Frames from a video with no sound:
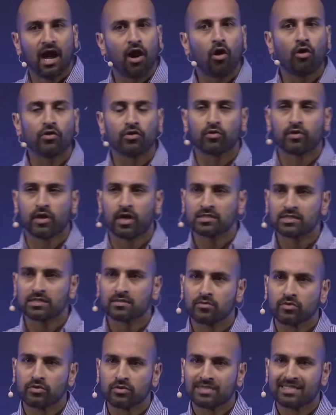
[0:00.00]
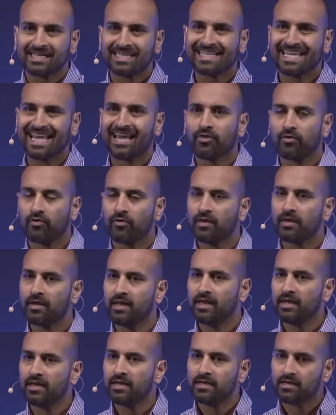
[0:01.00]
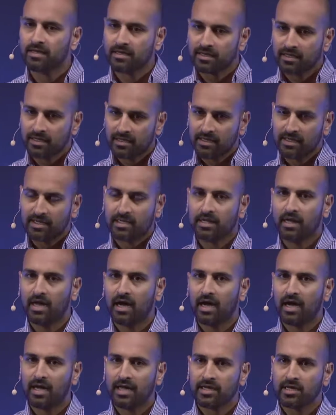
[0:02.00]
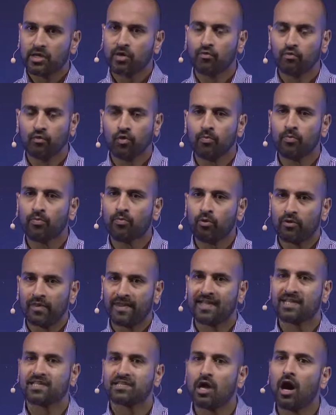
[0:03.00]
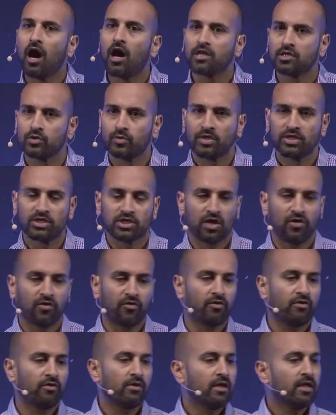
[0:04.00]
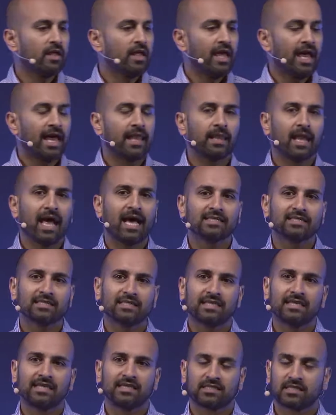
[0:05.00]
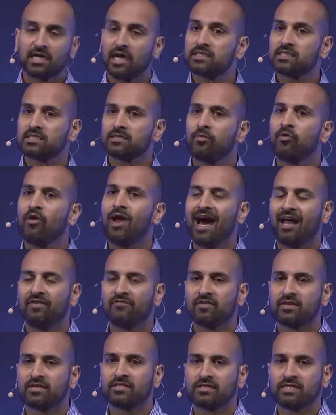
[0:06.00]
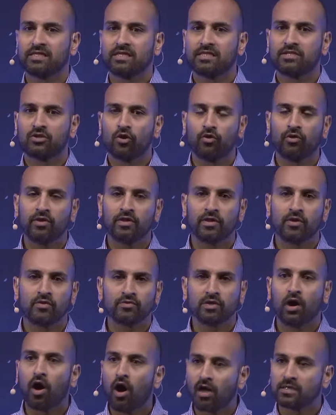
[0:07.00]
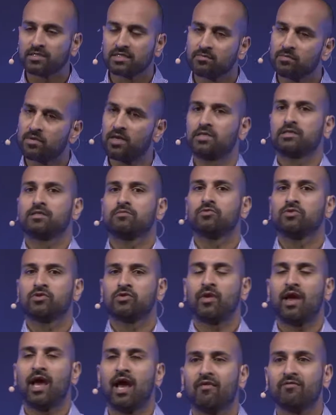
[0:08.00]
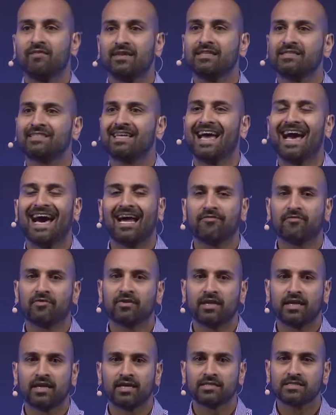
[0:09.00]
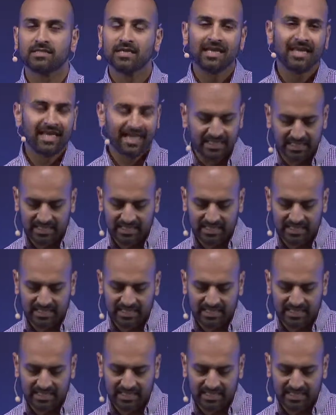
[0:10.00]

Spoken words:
all your customers together in a group where they can talk to each other. And lastly, it's customer advocacy, turning those awesome customers you have into advocates and